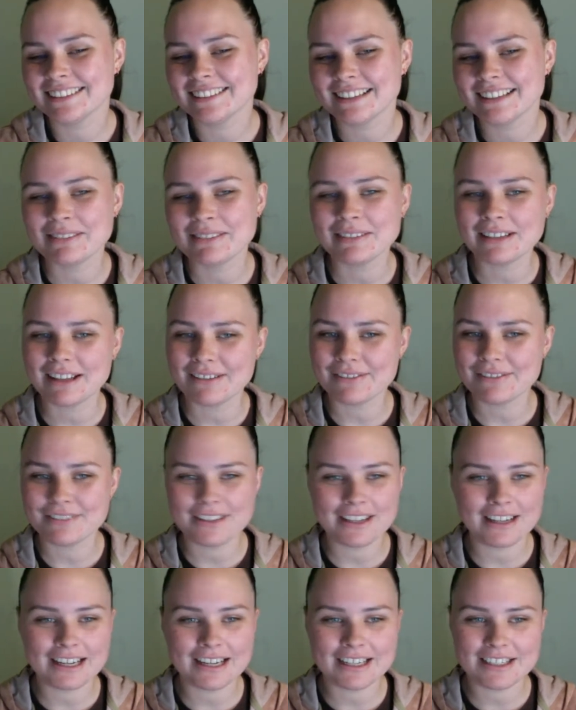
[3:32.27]
I would love for you
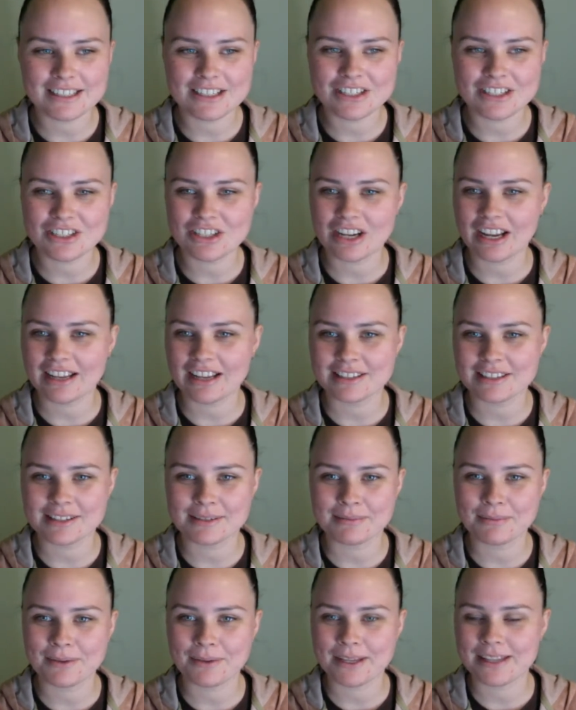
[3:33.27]
guys to share
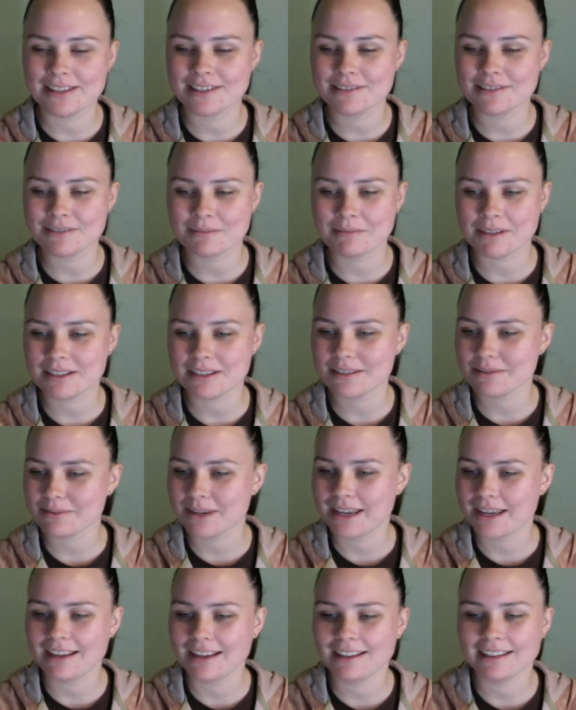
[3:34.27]
some wins from this
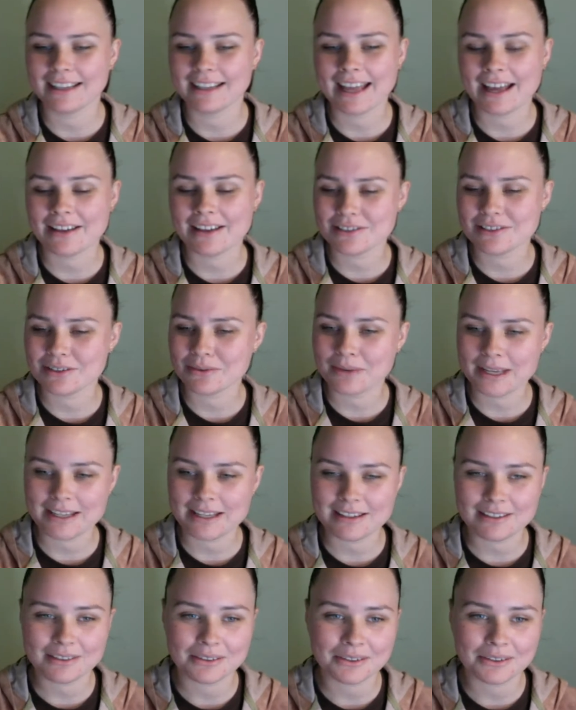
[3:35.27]
week. Like, how's your week
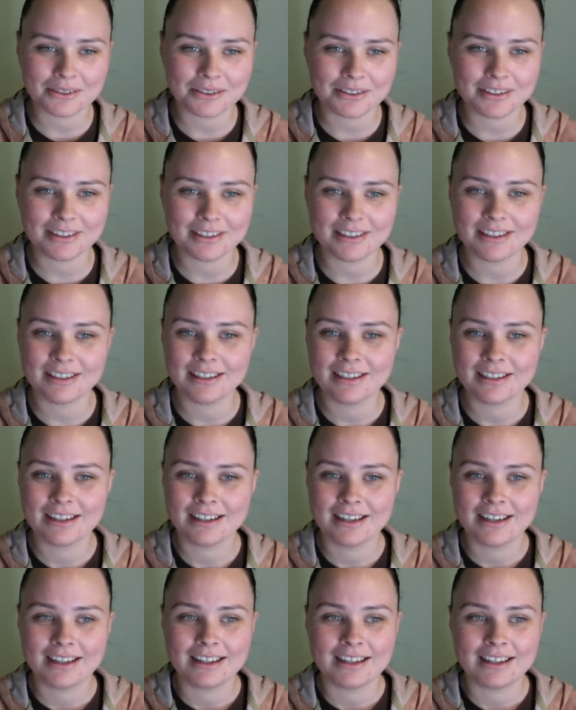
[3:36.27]
gone?
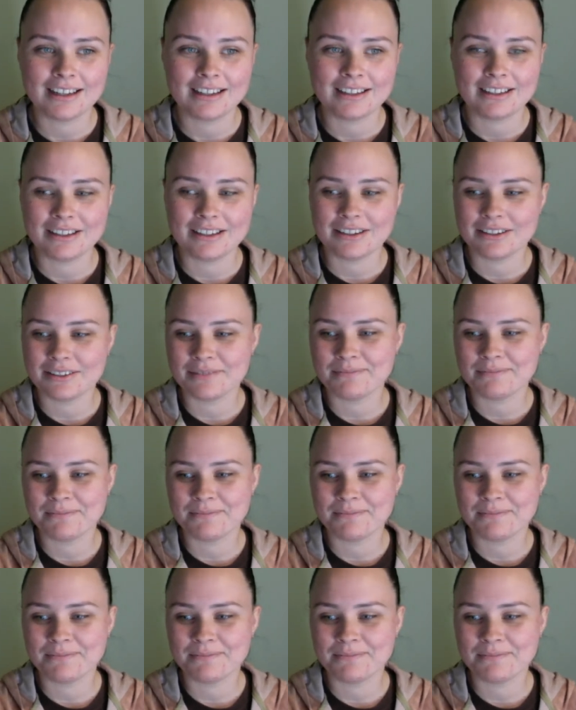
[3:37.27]
You know,